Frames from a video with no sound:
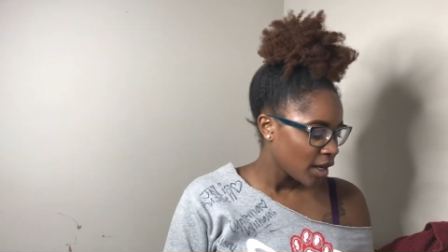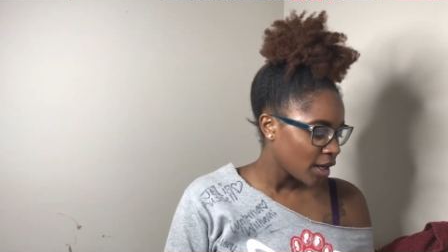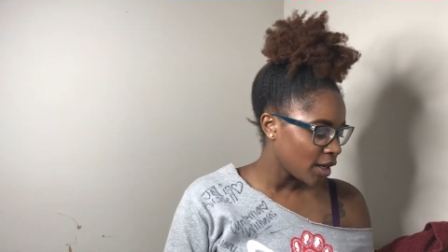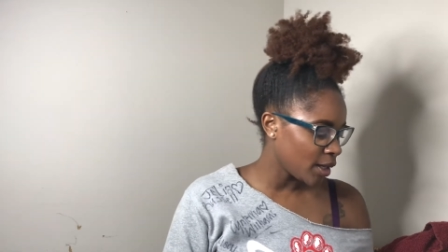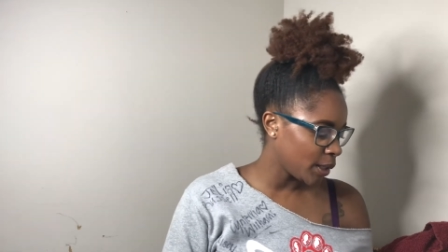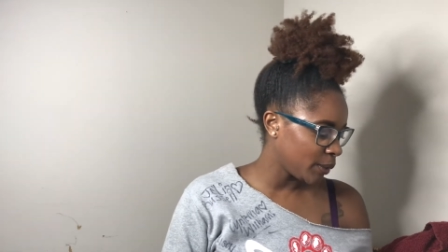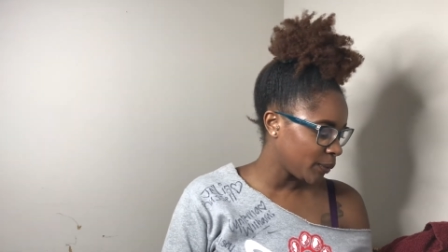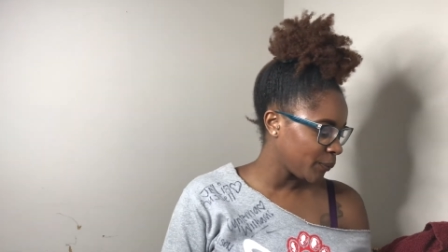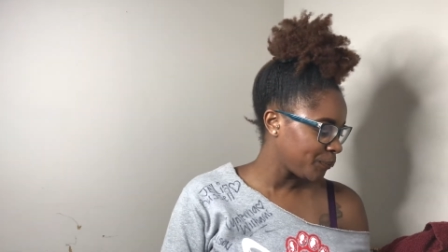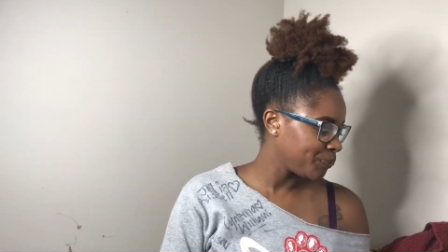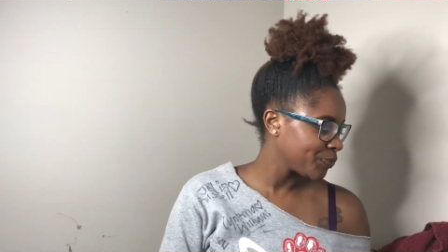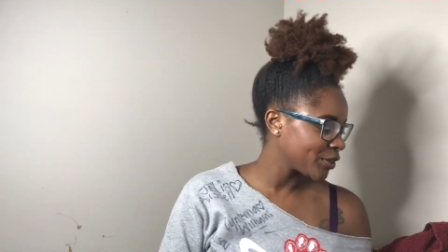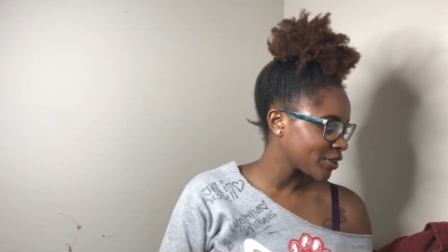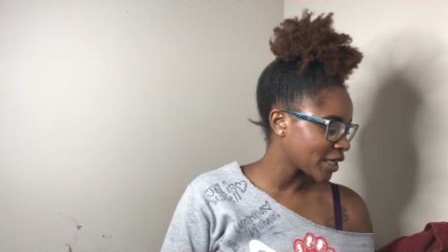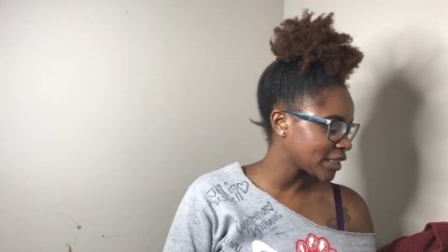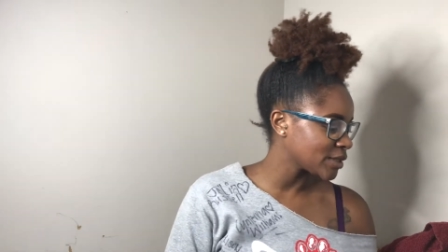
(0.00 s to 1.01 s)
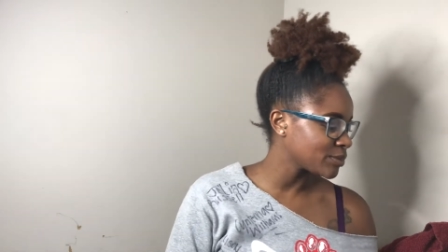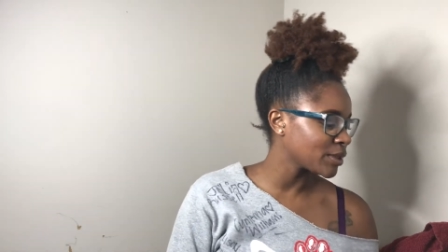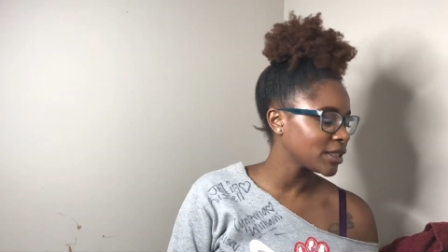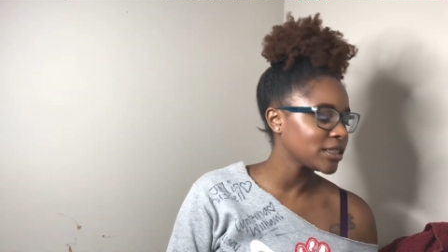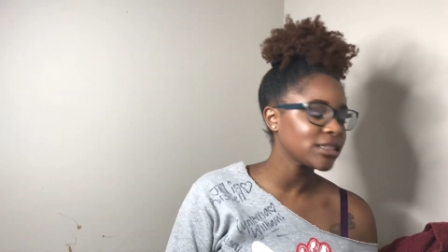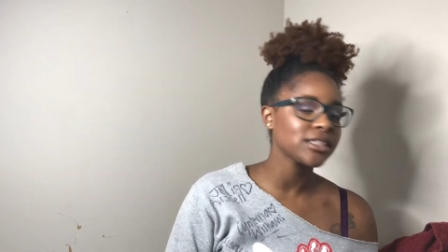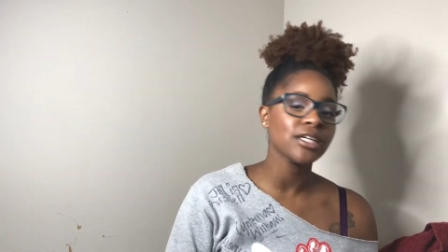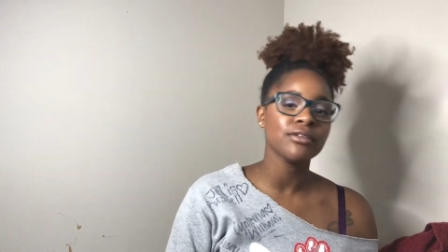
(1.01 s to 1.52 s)
So I just bought
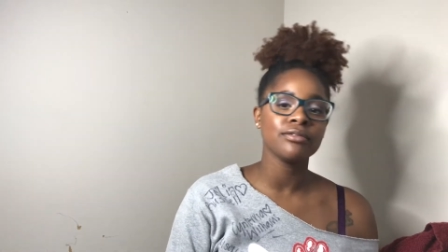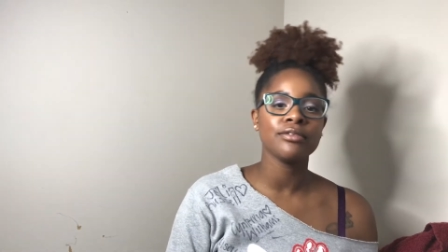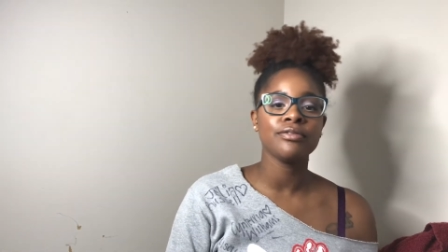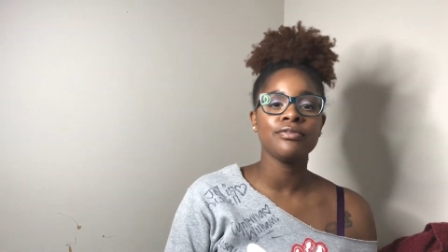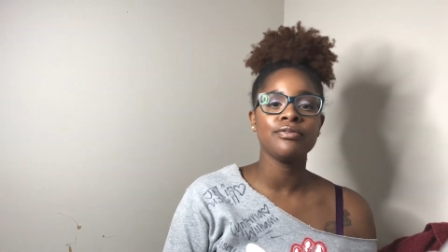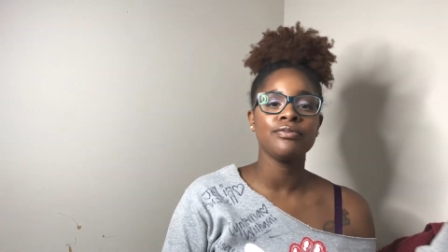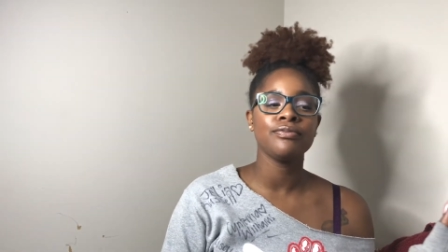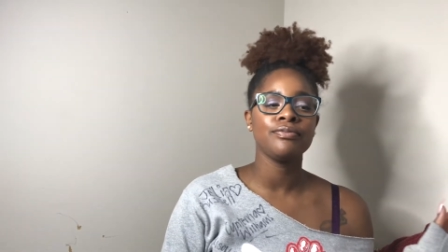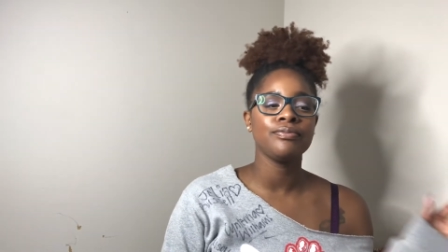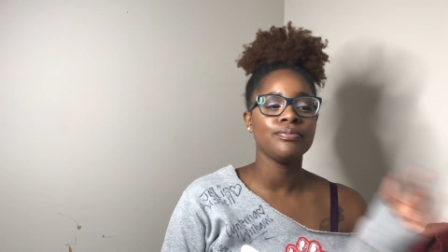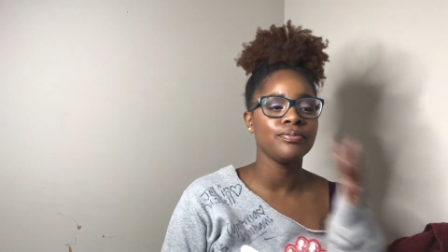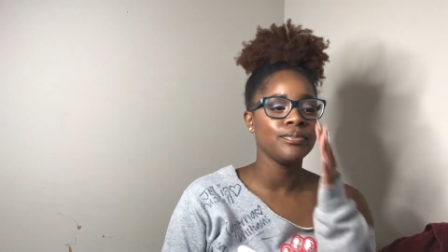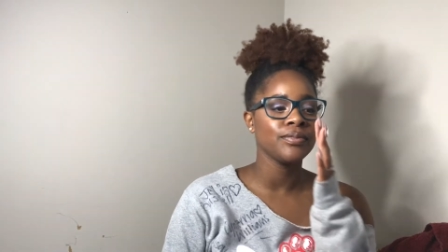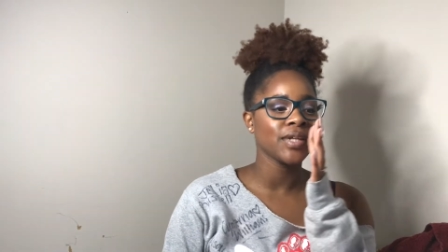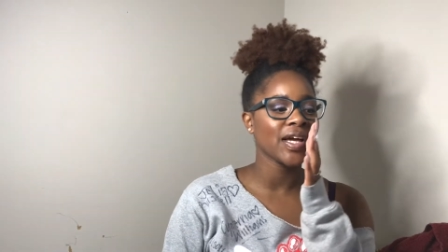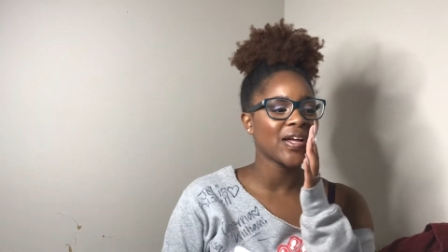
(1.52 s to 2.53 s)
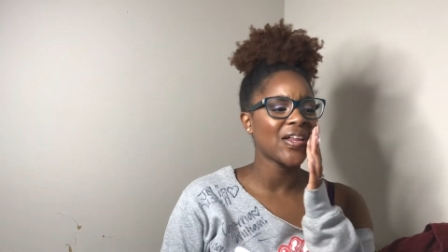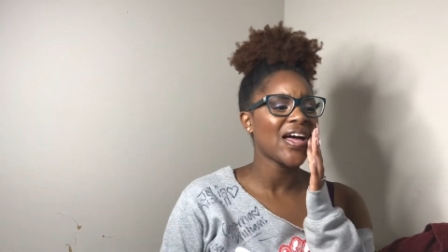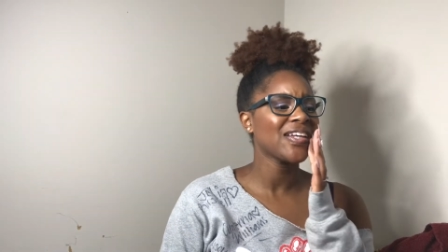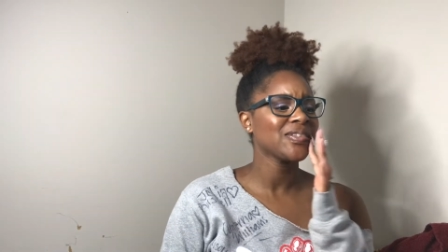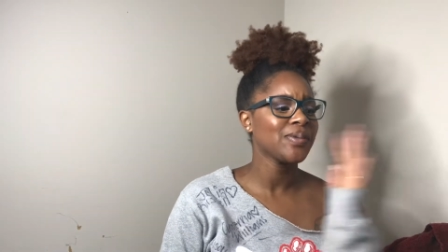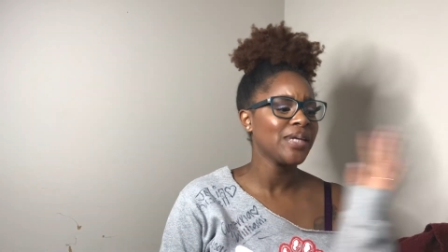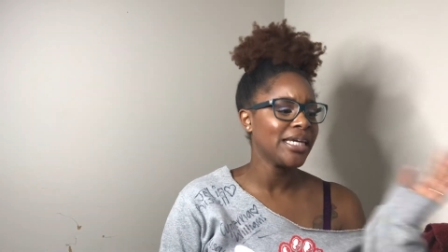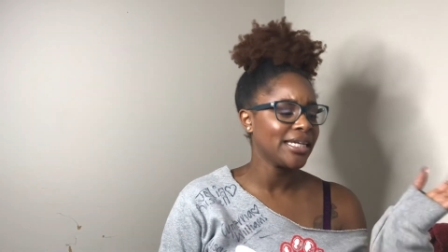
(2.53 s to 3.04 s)
this stuff with like
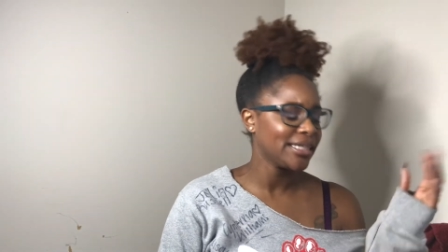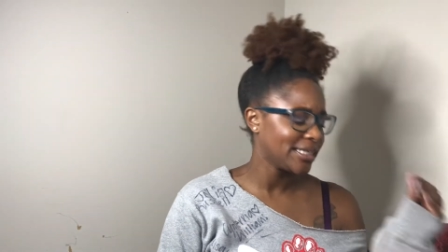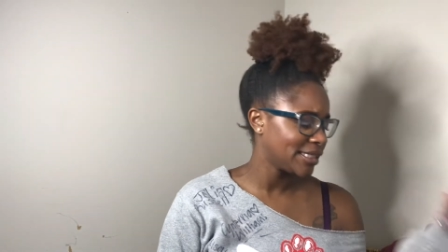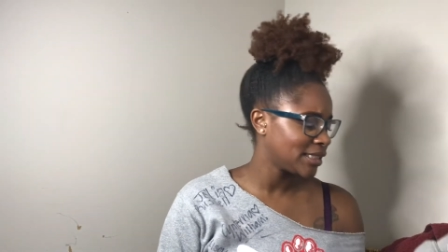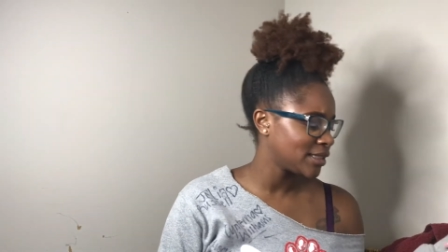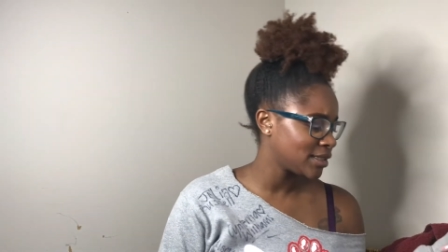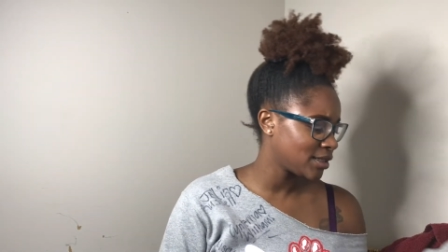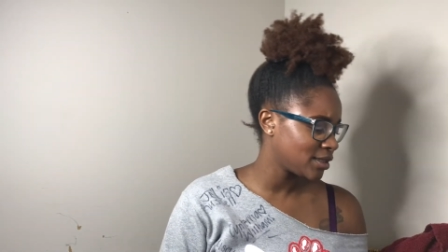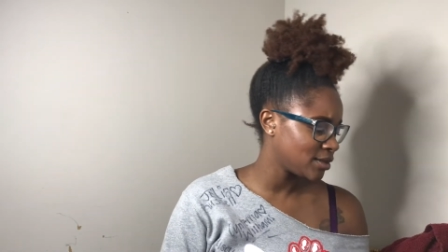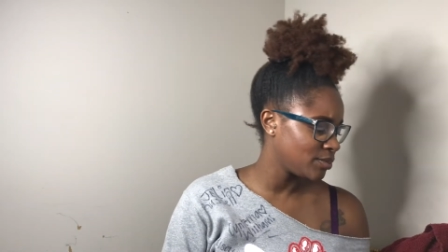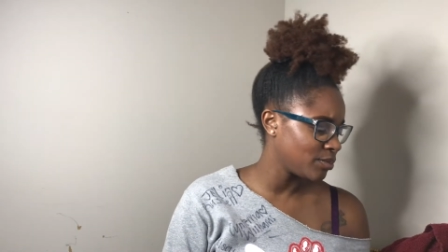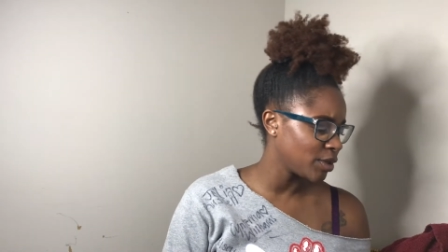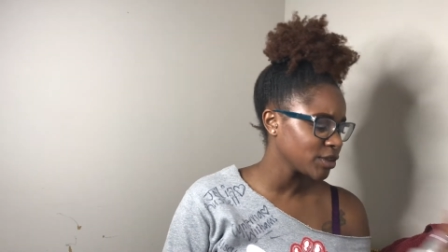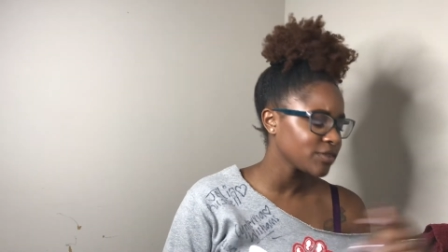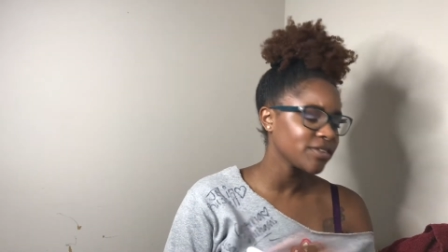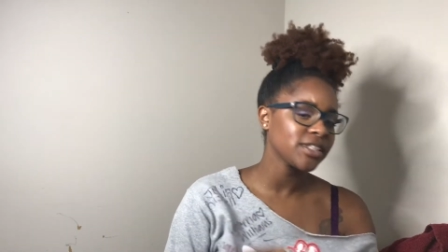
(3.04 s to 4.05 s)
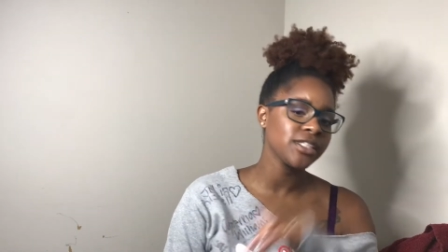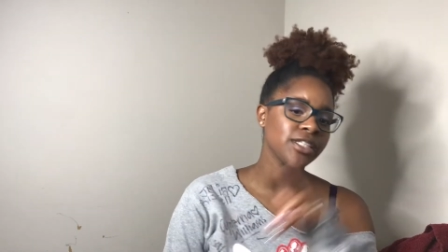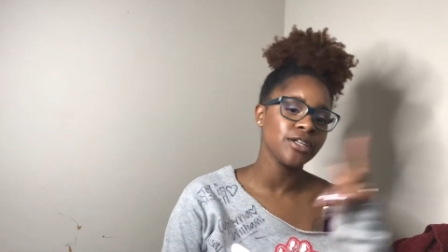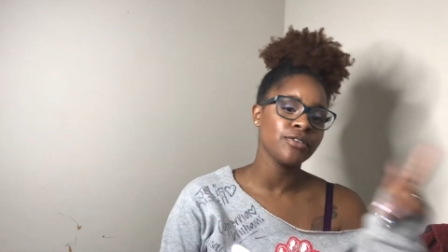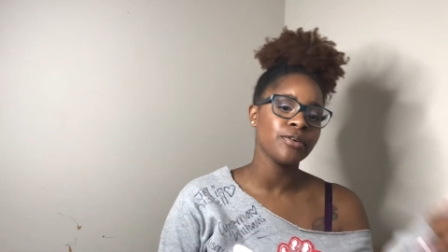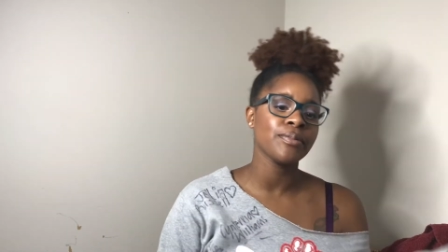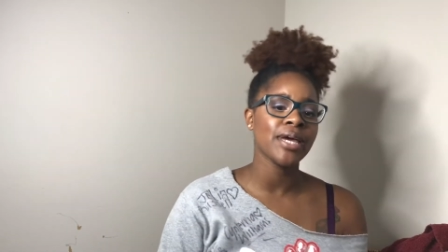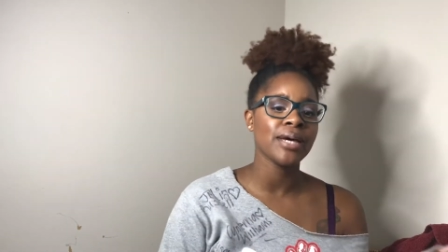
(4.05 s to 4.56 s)
last week, and most of it's here
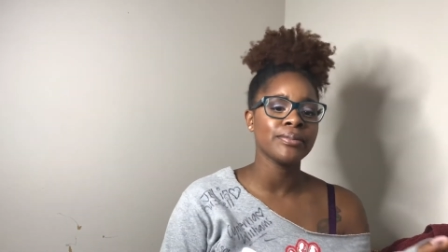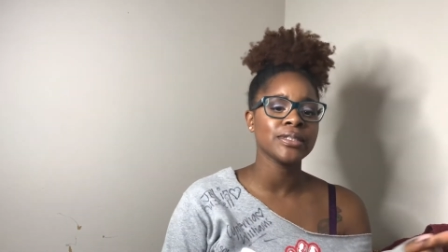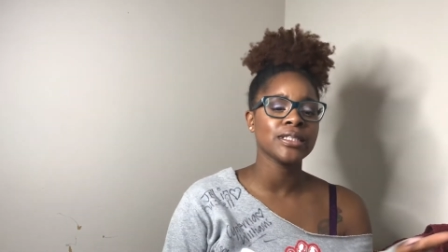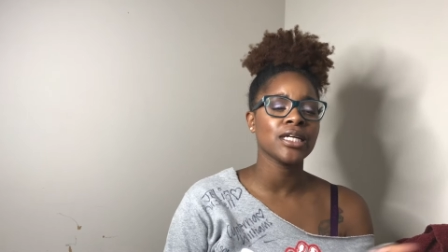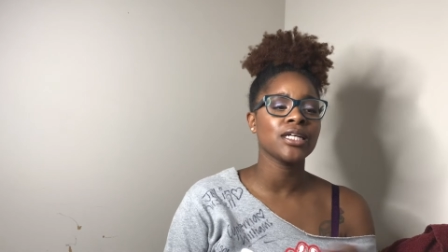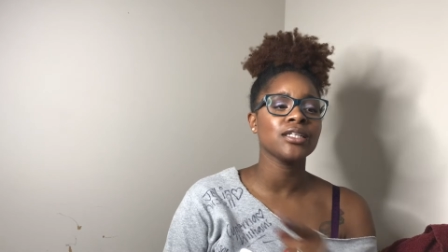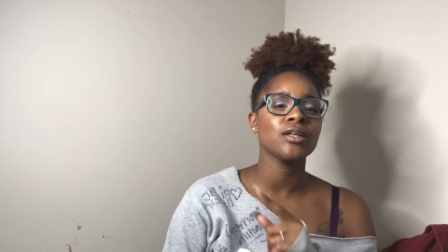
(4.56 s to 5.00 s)
from Amazon.